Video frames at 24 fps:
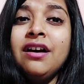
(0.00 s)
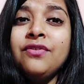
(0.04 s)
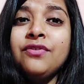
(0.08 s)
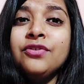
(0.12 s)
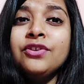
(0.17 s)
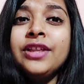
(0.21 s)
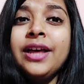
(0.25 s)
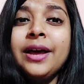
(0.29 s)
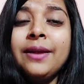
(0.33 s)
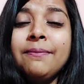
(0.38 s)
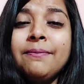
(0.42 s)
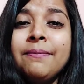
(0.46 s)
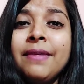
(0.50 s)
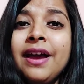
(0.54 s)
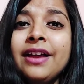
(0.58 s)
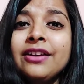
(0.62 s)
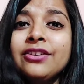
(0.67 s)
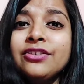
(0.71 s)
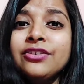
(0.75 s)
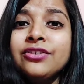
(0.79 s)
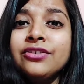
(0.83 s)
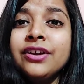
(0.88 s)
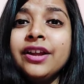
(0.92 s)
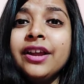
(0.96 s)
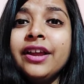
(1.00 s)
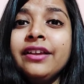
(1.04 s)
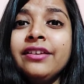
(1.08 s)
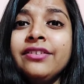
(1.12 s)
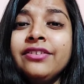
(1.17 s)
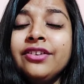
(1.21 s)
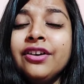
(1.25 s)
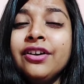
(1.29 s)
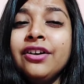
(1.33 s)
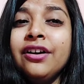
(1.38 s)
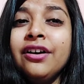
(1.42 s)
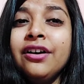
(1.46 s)
for that matter,
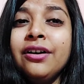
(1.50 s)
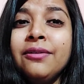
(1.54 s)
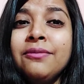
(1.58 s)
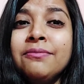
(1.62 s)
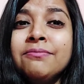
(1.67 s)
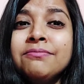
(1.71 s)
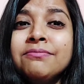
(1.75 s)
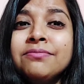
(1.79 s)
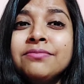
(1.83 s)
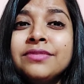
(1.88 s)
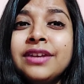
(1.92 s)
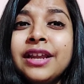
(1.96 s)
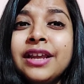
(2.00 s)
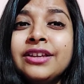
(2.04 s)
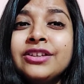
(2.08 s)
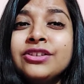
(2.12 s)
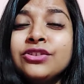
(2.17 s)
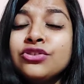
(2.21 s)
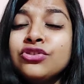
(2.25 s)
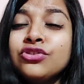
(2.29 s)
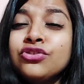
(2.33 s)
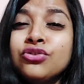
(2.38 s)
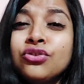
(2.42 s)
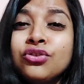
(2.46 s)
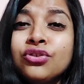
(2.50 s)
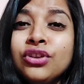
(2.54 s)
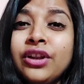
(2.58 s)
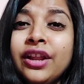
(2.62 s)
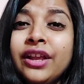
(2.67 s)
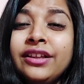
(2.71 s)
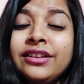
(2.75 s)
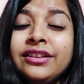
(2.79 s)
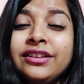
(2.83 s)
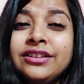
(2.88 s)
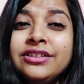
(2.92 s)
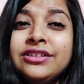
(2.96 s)
right? Like
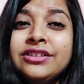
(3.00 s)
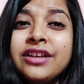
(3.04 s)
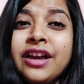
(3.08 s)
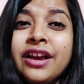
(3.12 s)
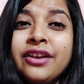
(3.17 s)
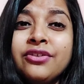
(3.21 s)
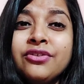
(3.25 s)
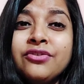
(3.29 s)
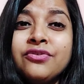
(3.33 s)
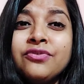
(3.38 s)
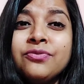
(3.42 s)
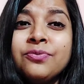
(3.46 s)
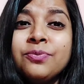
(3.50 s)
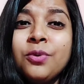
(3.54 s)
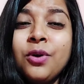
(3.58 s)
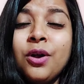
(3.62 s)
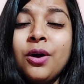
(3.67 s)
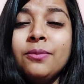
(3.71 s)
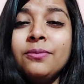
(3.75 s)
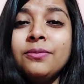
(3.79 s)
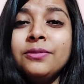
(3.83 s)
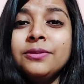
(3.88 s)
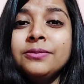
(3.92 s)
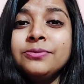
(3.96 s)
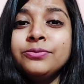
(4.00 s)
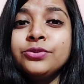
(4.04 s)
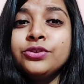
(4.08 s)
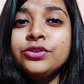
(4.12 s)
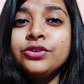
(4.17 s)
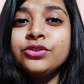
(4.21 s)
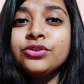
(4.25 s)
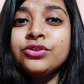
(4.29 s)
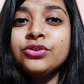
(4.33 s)
these kind of problems.